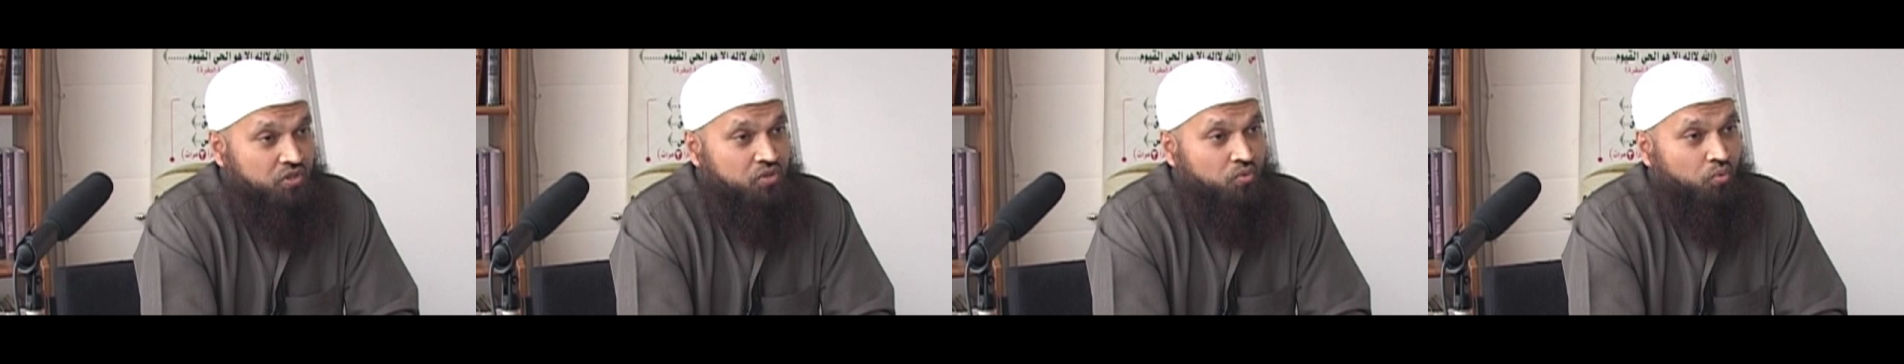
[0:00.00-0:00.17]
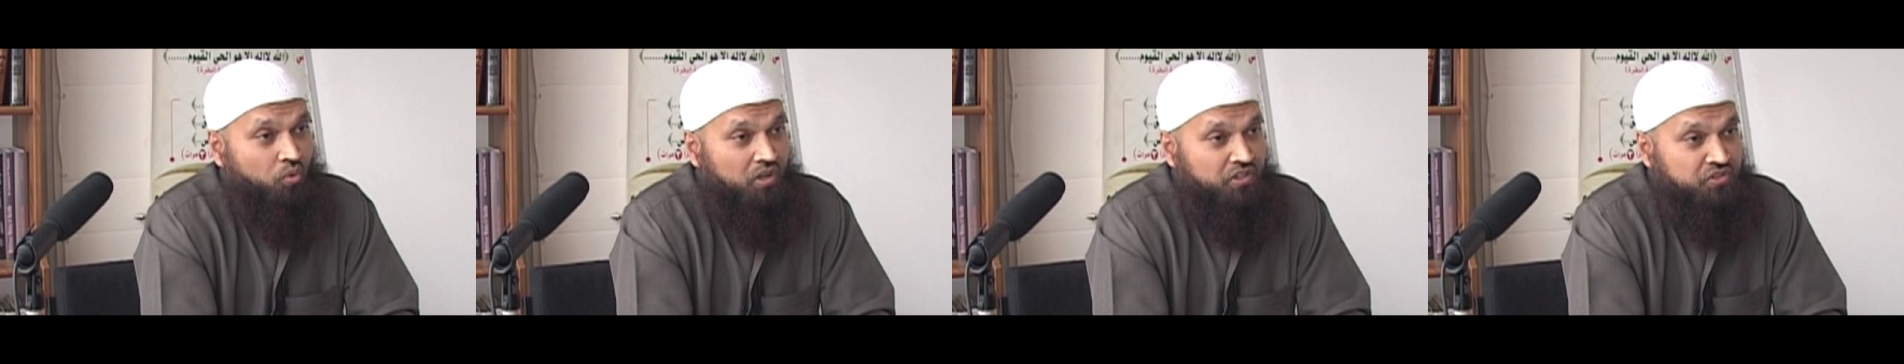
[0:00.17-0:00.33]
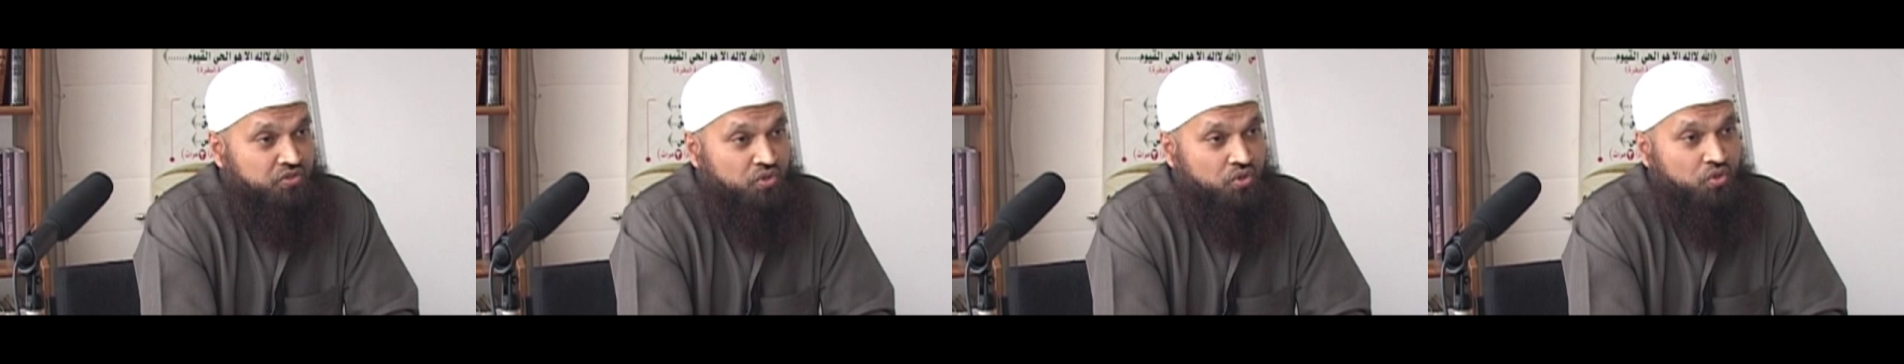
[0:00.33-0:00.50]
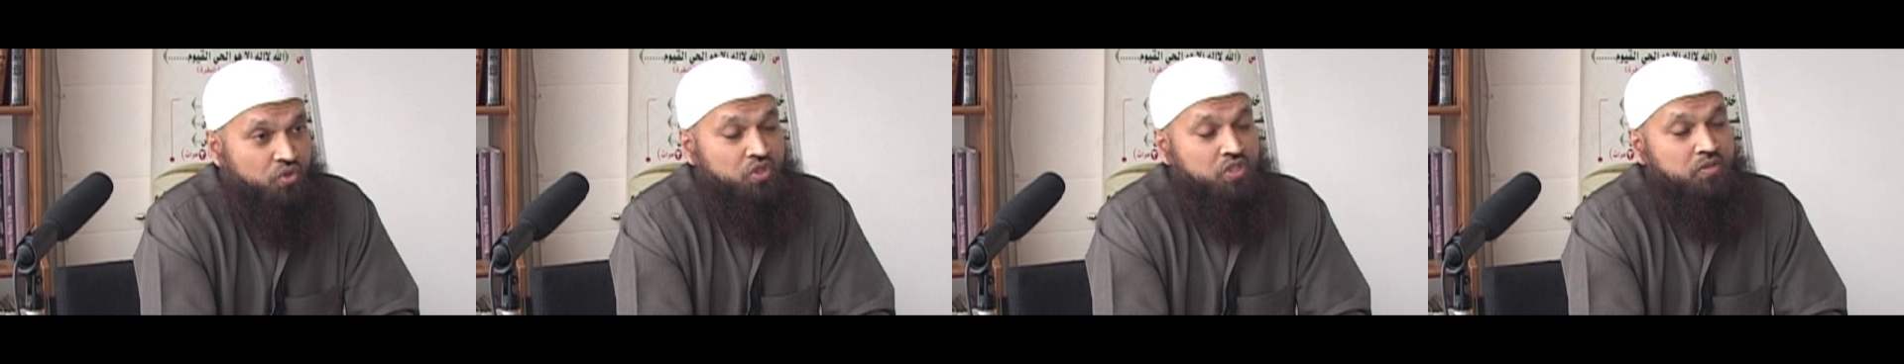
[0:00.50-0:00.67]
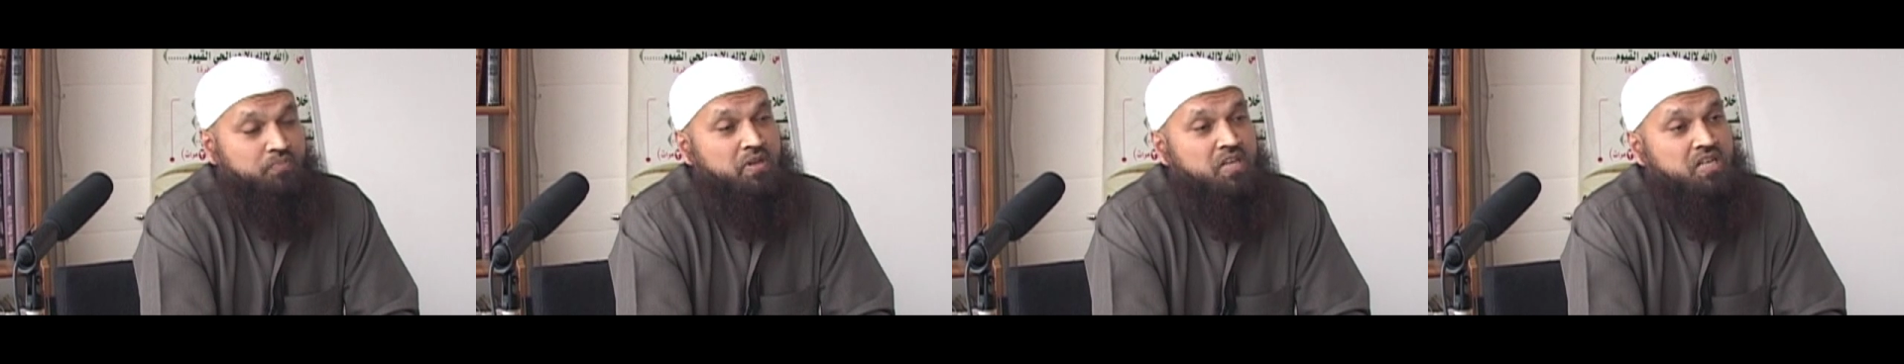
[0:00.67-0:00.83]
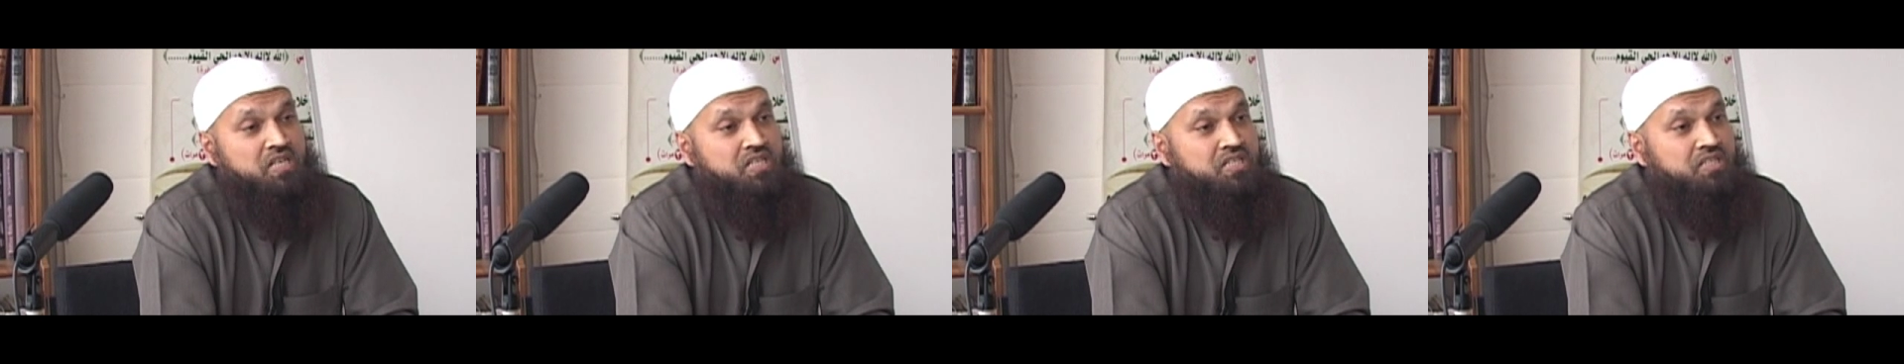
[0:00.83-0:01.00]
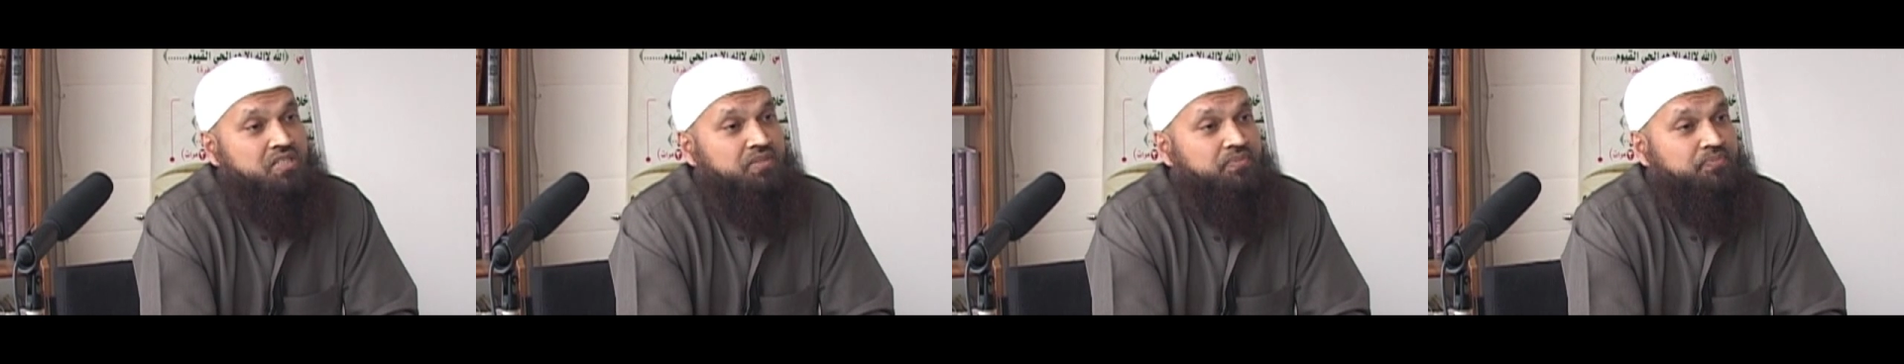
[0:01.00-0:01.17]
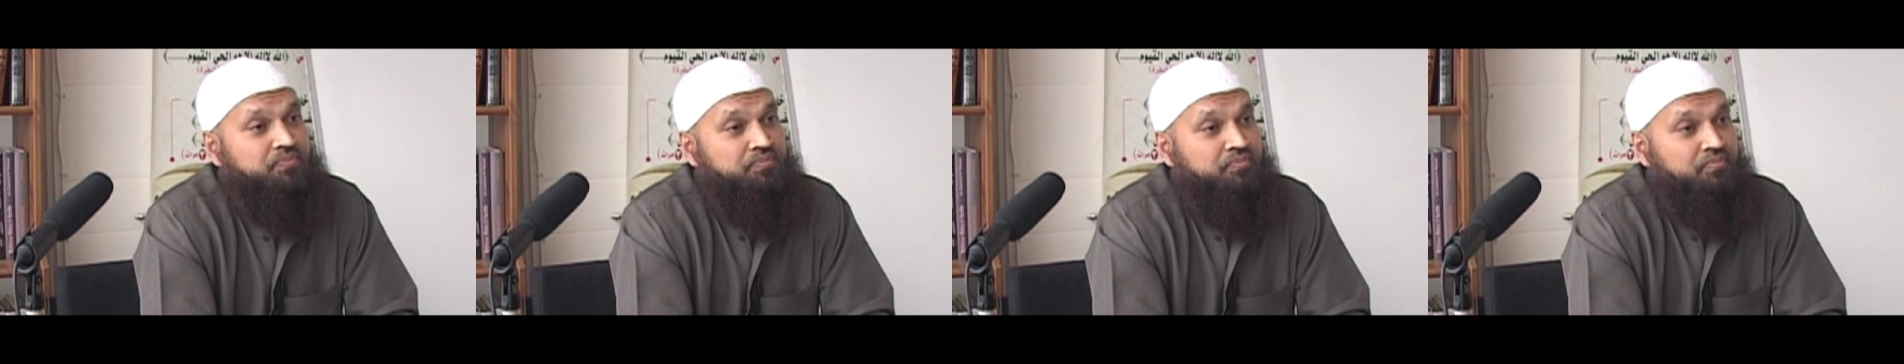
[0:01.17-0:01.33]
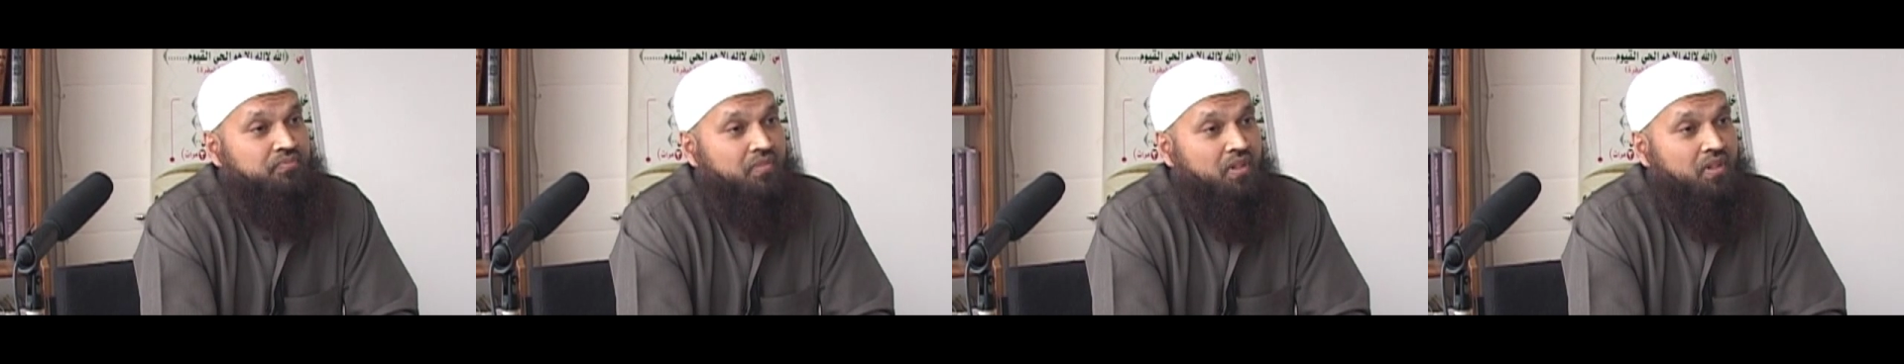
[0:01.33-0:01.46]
wa Jal wants you to spend it?